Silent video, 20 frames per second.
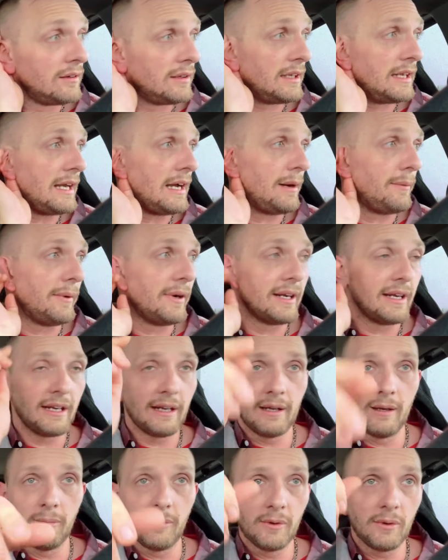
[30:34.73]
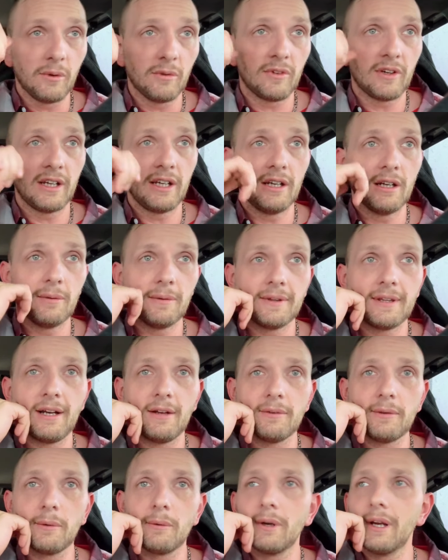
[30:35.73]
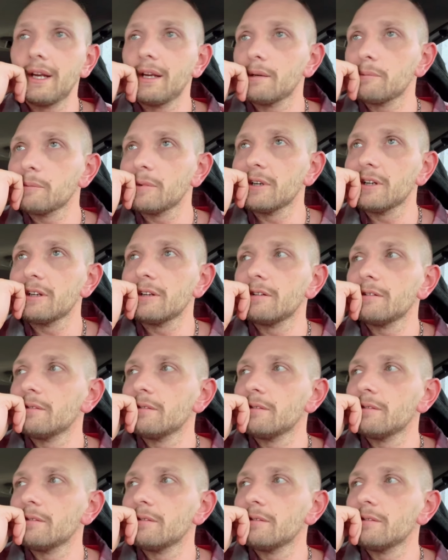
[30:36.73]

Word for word: Yeah, I wanted to come on over here without the rain, but